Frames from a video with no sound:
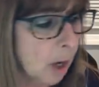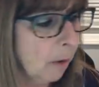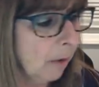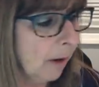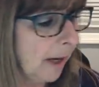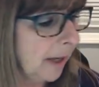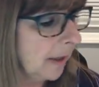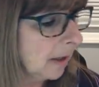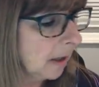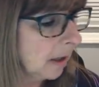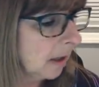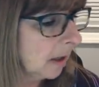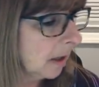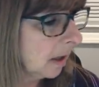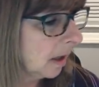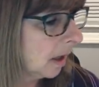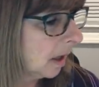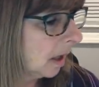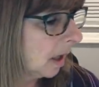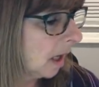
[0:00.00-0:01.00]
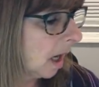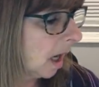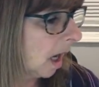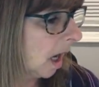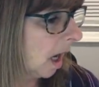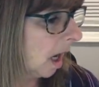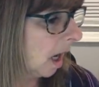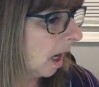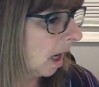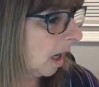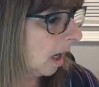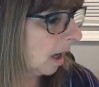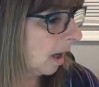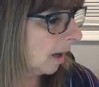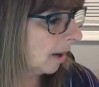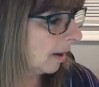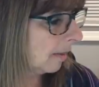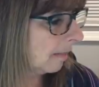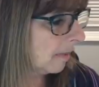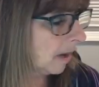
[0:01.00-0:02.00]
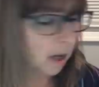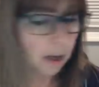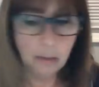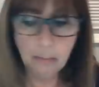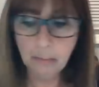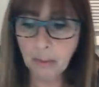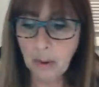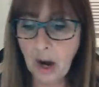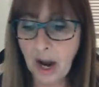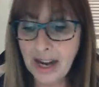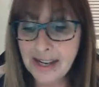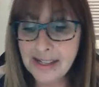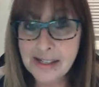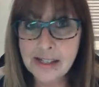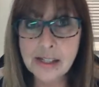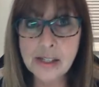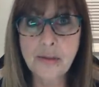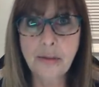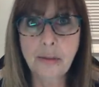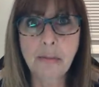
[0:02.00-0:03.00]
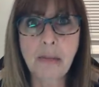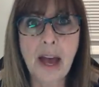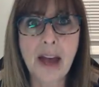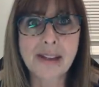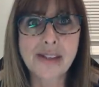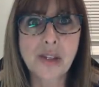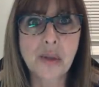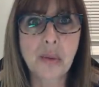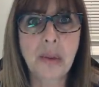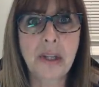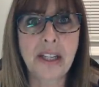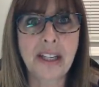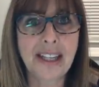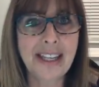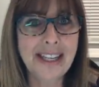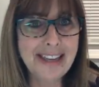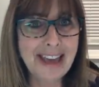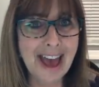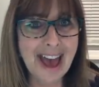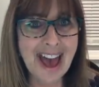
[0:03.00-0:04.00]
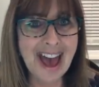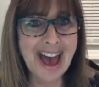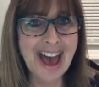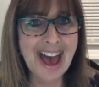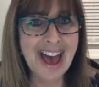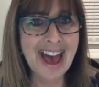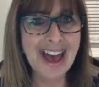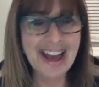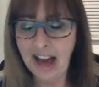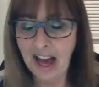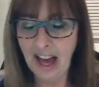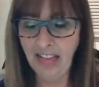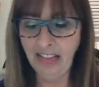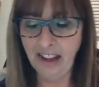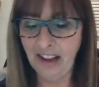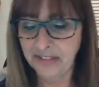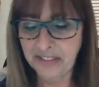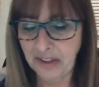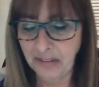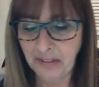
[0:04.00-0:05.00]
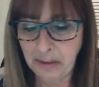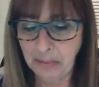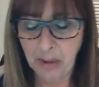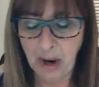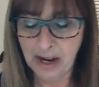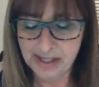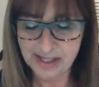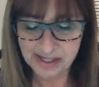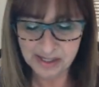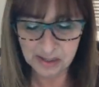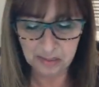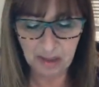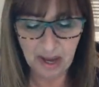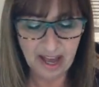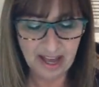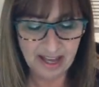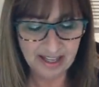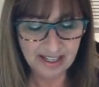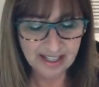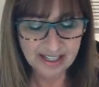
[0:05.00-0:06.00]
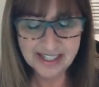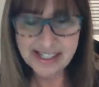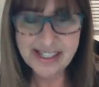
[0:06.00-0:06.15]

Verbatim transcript: All right, um, prizes from last week. Yay! I love giving prizes away.